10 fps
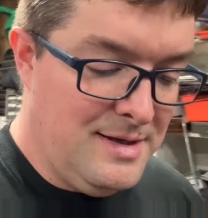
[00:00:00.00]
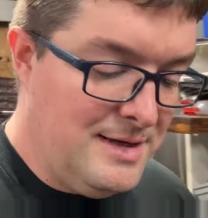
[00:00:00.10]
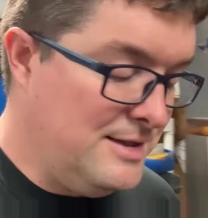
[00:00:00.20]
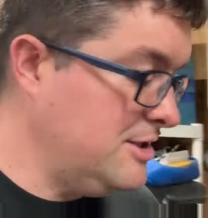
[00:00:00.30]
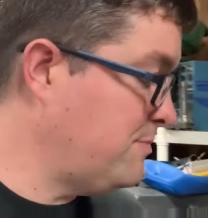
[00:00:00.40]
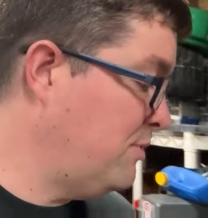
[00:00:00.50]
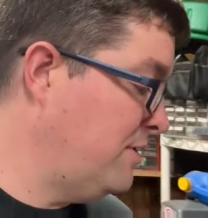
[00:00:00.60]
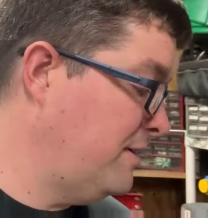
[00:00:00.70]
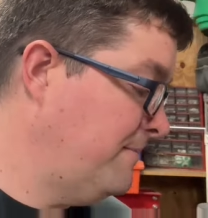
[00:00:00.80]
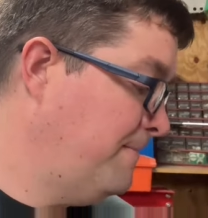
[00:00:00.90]
At this
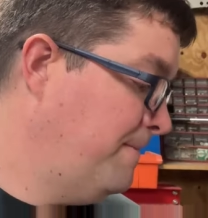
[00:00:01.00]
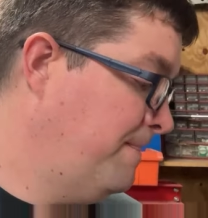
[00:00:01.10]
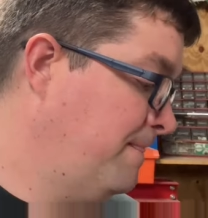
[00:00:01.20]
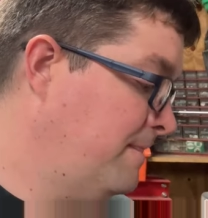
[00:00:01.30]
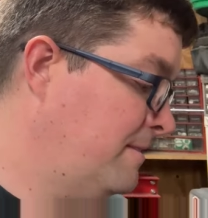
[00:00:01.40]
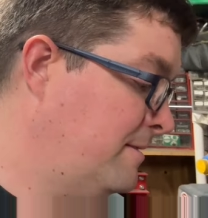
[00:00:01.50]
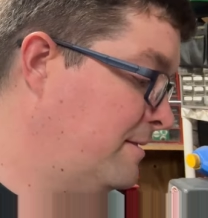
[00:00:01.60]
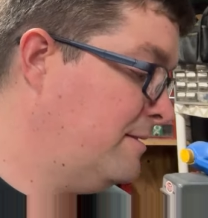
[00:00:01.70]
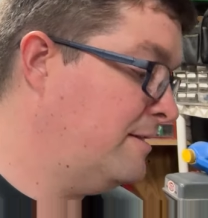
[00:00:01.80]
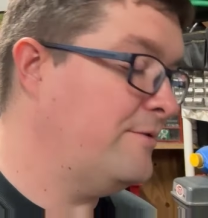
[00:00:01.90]
point,
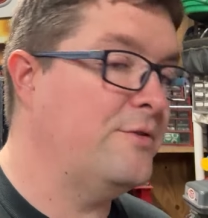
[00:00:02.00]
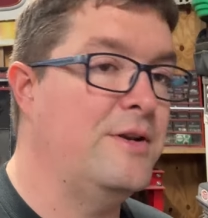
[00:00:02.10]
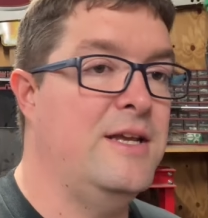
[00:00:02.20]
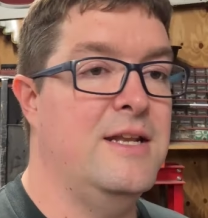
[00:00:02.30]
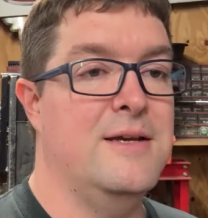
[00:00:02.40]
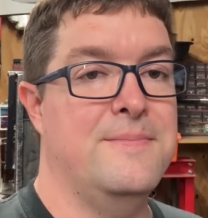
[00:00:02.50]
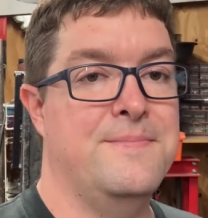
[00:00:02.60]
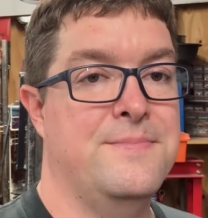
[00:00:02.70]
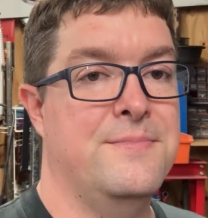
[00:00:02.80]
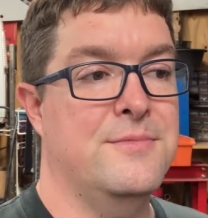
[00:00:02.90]
if we need it,
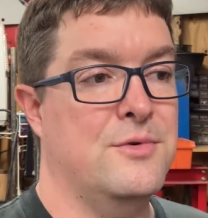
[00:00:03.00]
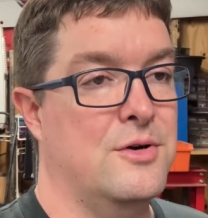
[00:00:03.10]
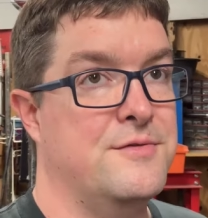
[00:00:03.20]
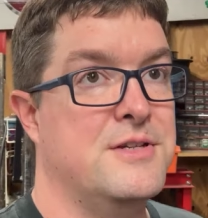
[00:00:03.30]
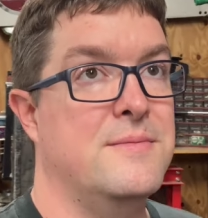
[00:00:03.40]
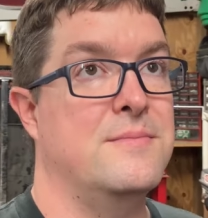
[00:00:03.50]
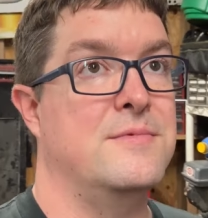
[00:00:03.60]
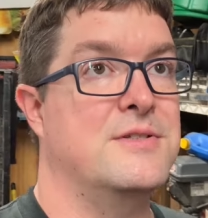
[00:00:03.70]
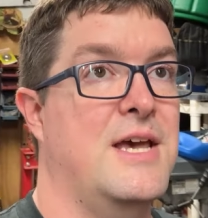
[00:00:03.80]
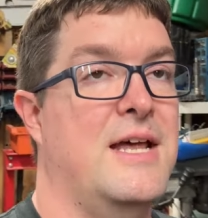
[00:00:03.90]
or if
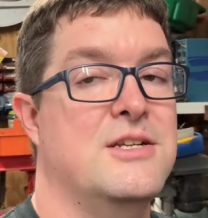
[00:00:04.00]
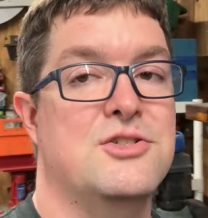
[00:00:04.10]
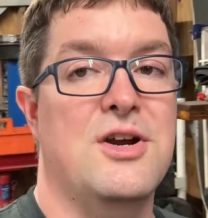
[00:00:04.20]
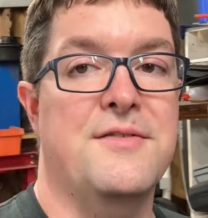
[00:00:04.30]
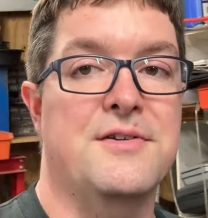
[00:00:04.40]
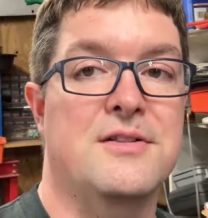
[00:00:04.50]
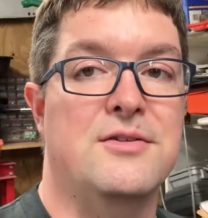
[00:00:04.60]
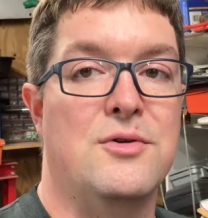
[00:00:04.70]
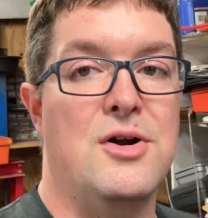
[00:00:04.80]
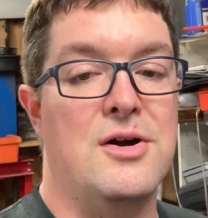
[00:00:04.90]
something's
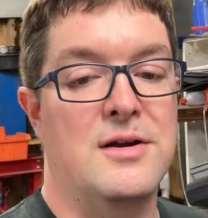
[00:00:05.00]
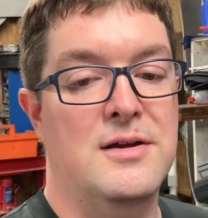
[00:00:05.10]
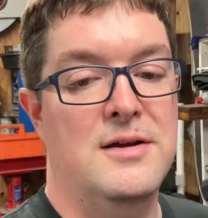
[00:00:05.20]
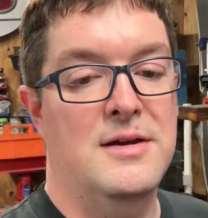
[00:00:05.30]
catastrophically wrong,